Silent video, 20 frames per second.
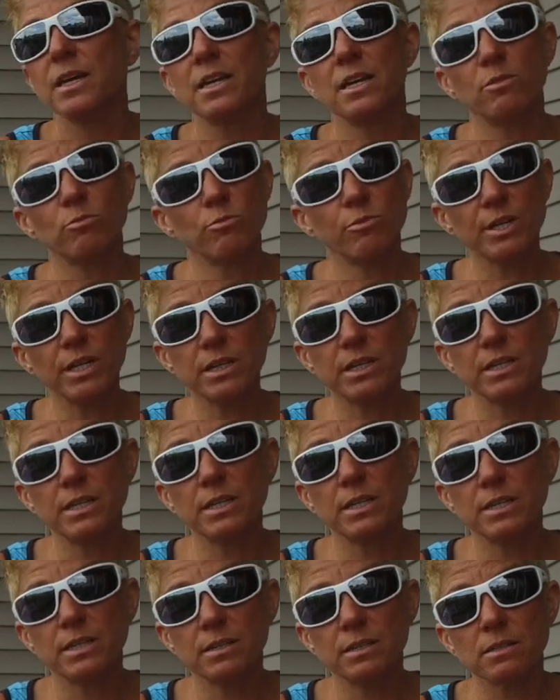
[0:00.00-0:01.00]
It
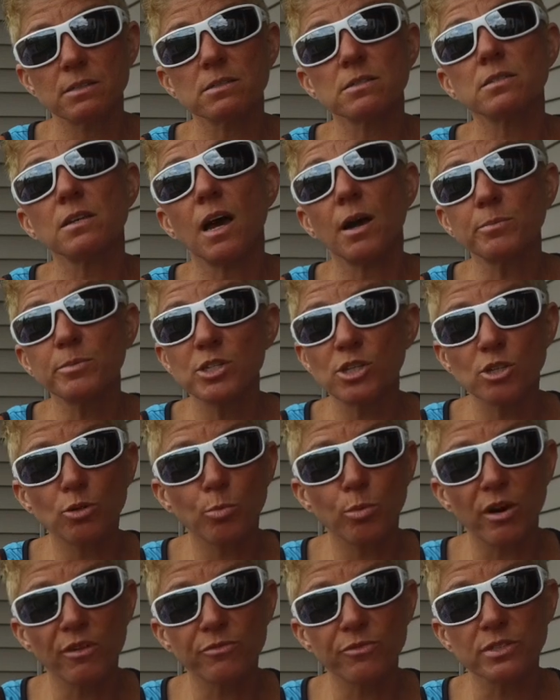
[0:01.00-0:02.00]
really is up to your
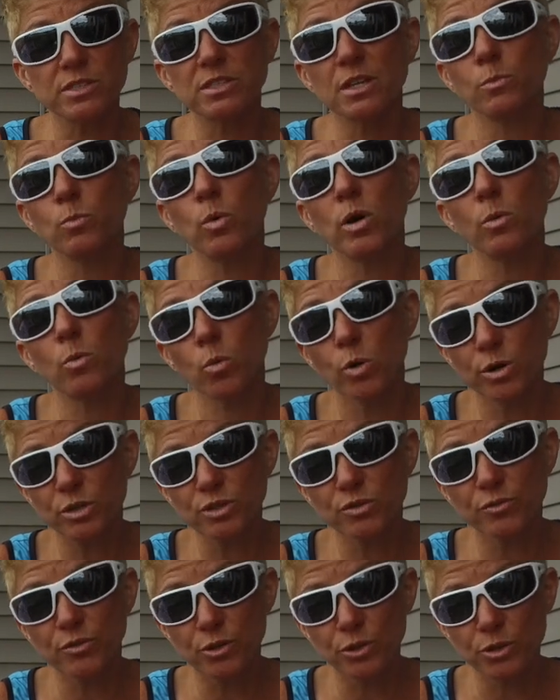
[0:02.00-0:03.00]
preference and what
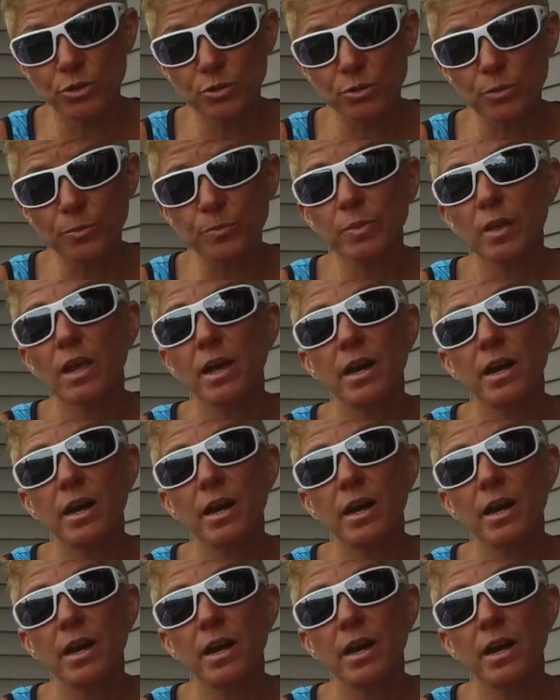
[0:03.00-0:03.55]
works for you.